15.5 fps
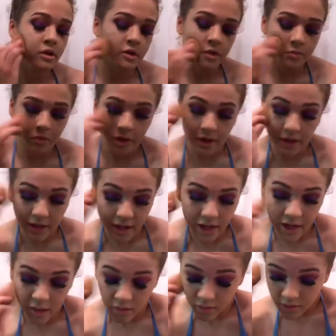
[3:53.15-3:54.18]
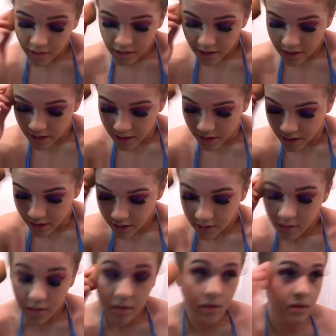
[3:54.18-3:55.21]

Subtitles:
just blend that out again.